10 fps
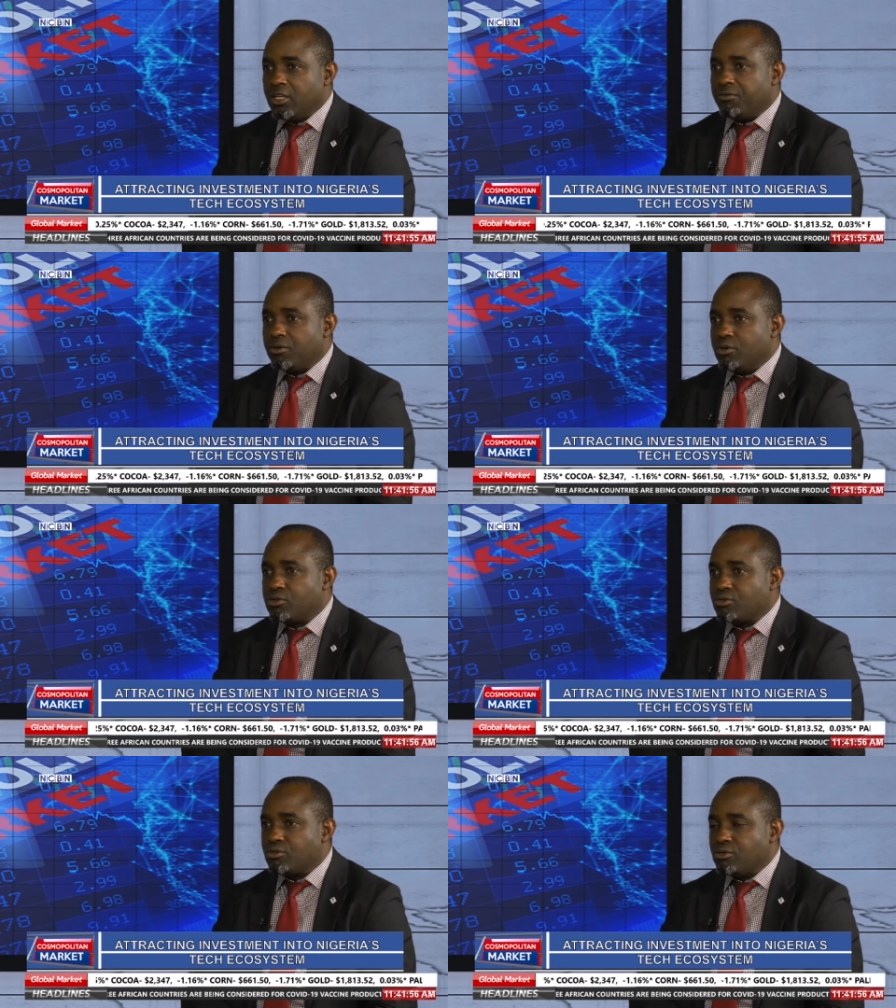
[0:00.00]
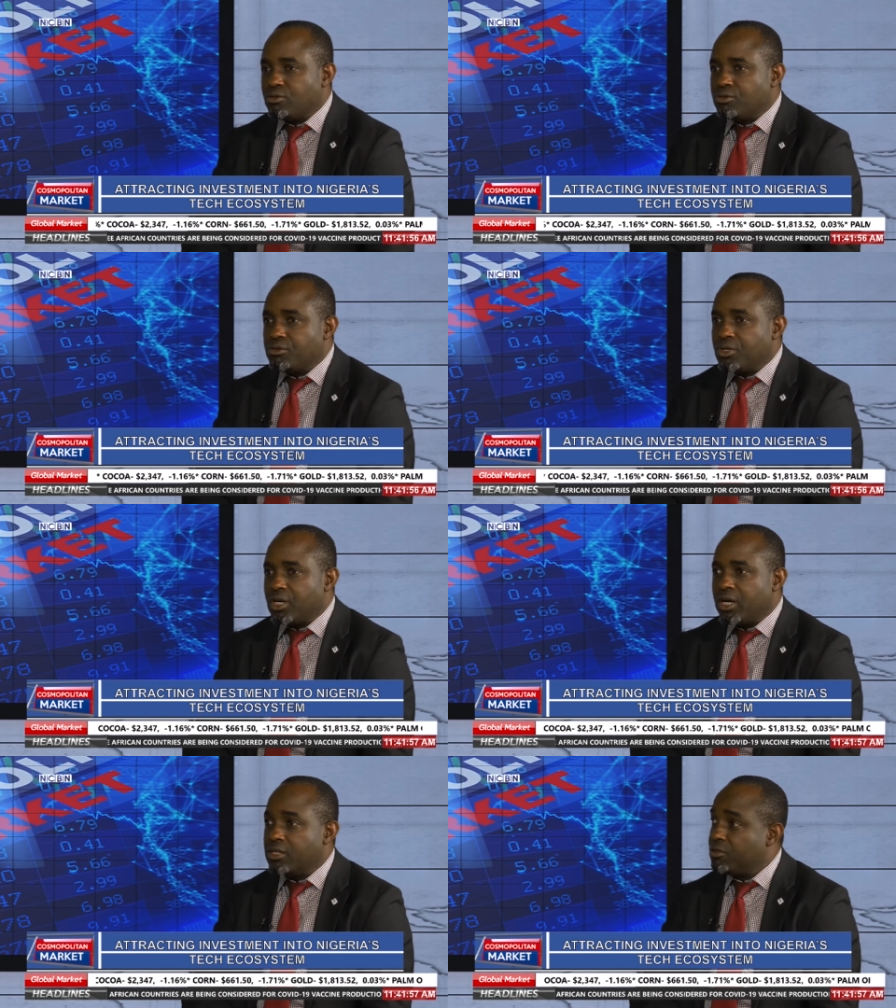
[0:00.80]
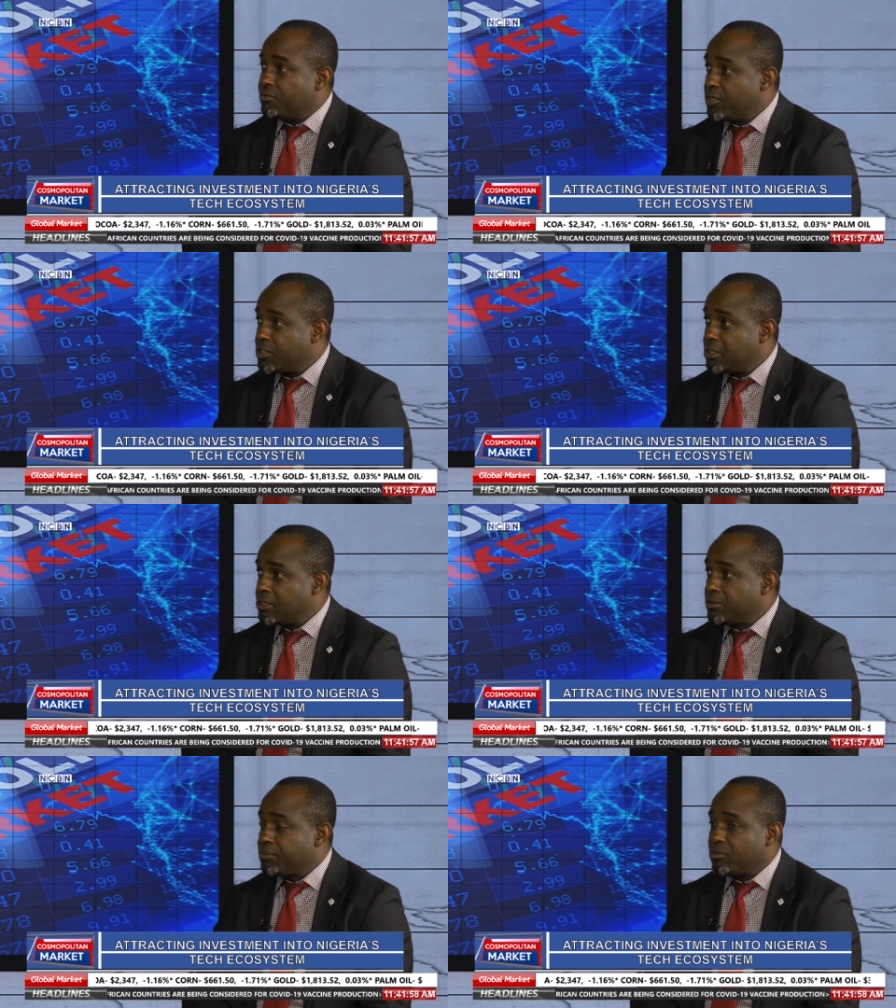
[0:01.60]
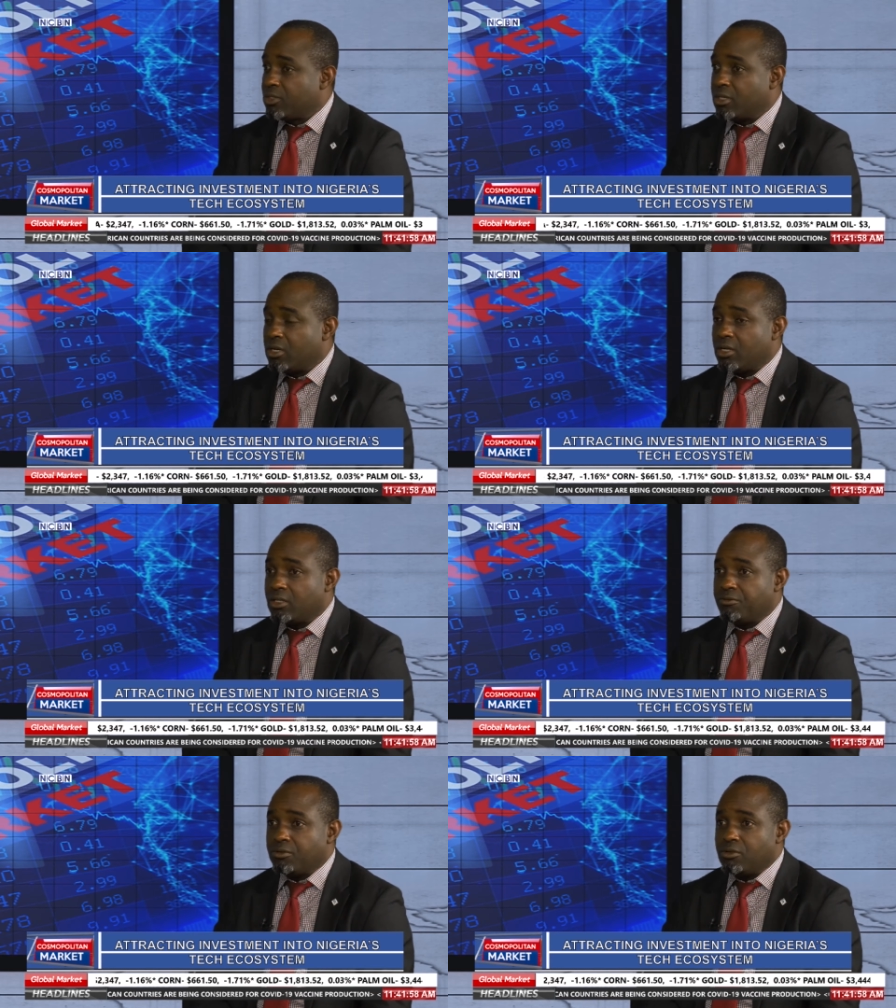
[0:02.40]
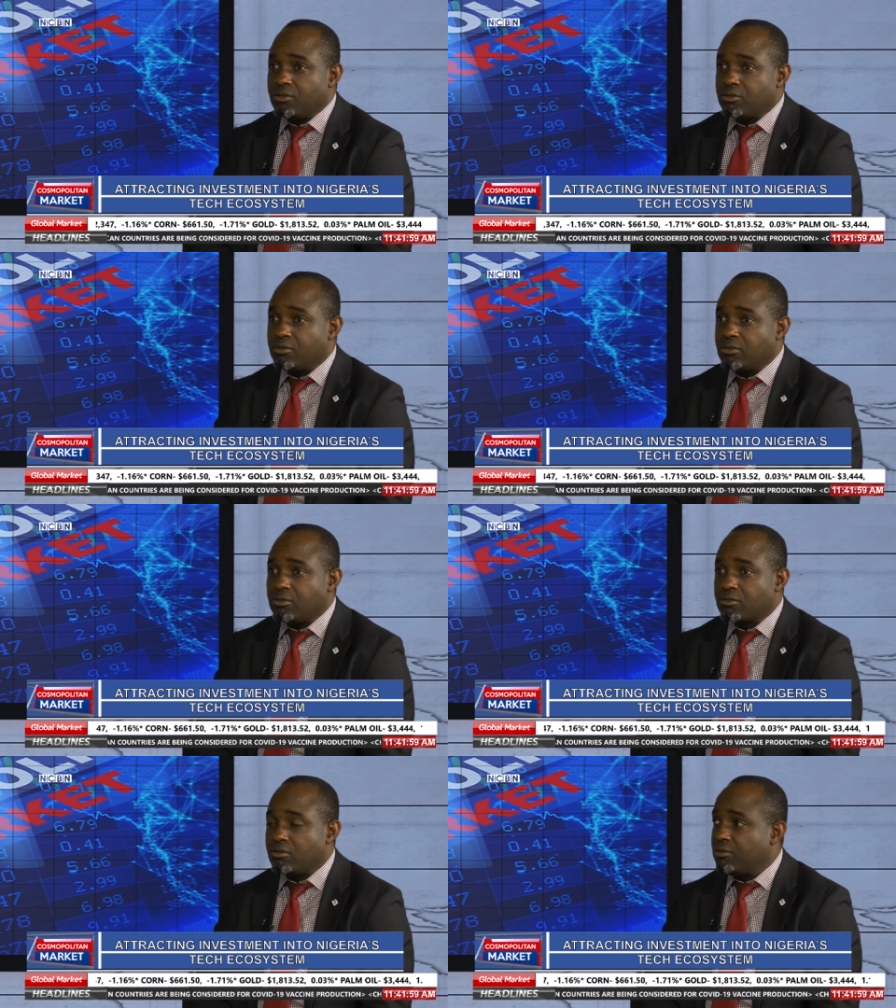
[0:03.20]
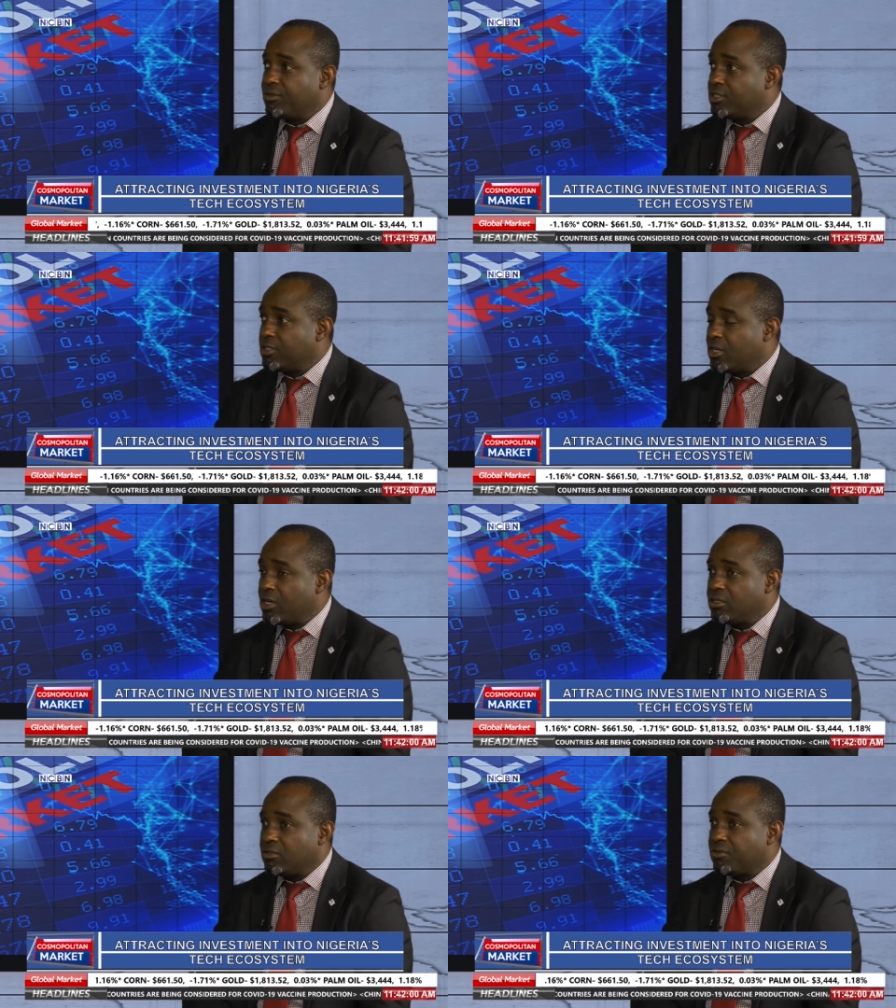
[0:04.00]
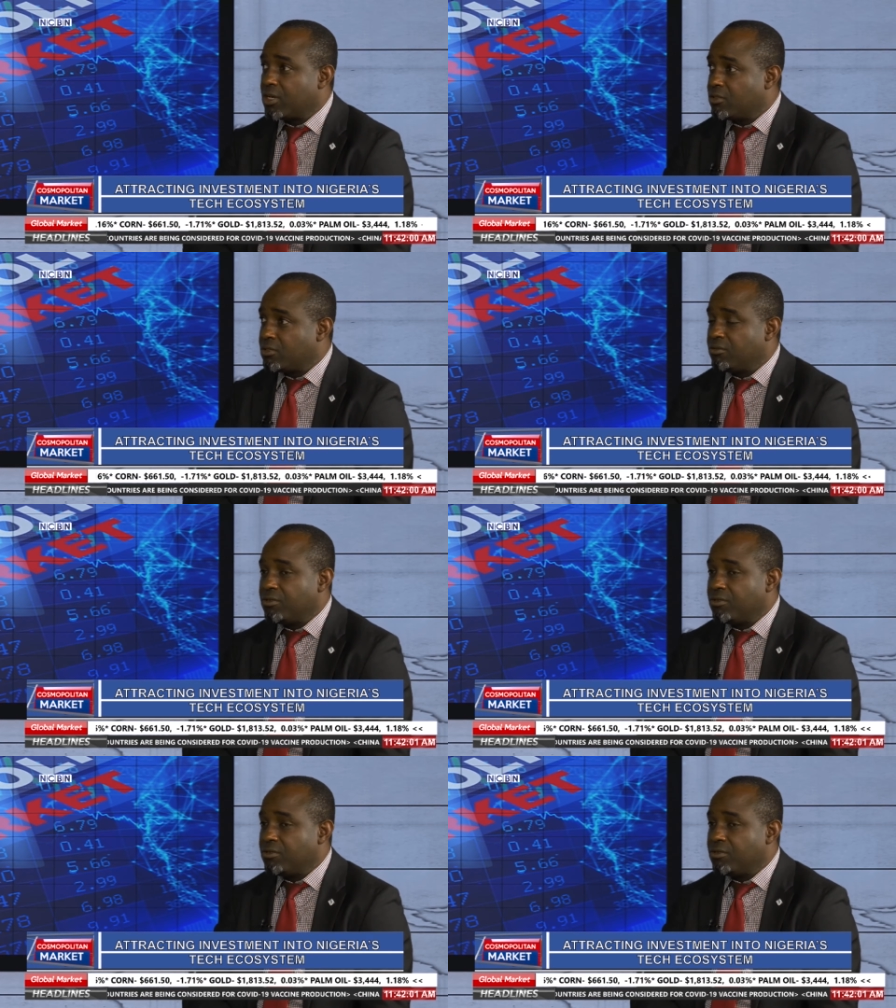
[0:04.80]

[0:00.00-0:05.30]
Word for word: If you go to universities, if you go to School of Engineering or Faculty of